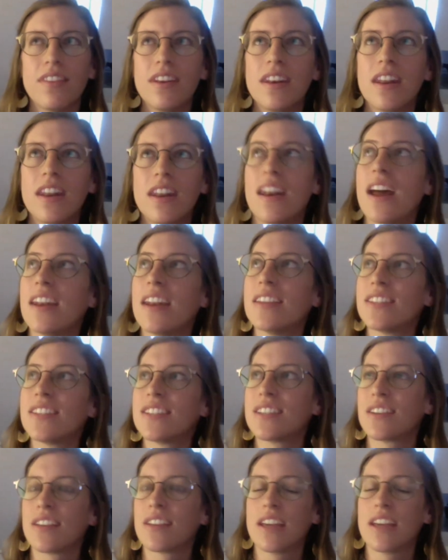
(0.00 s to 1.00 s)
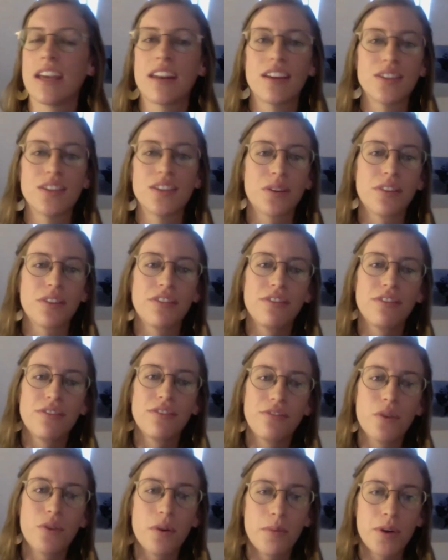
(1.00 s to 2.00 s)
not necessarily in a sort of
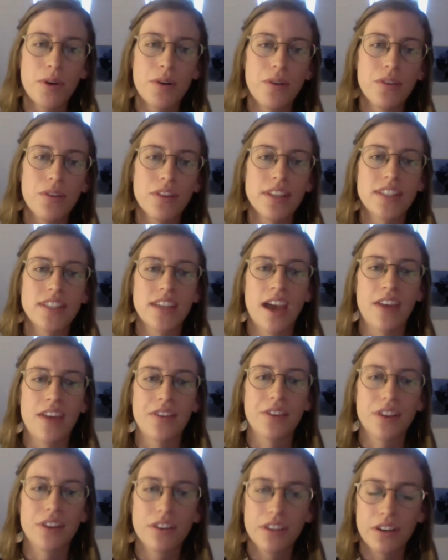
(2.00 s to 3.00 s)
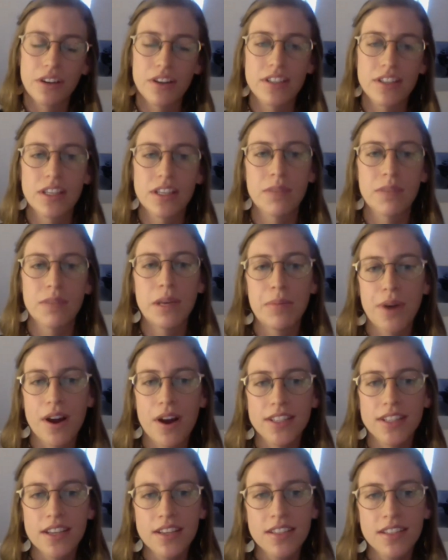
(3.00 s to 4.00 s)
formal, let's gather a clearness committee
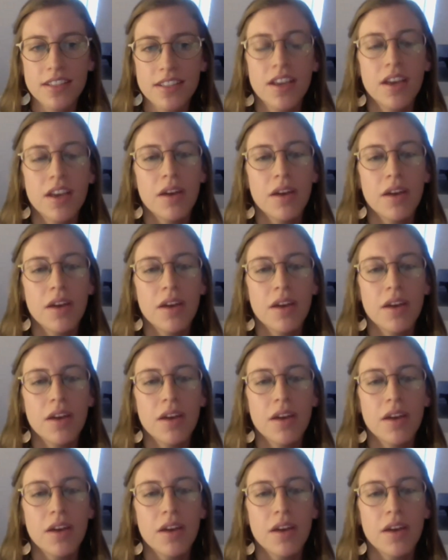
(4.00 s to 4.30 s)
process,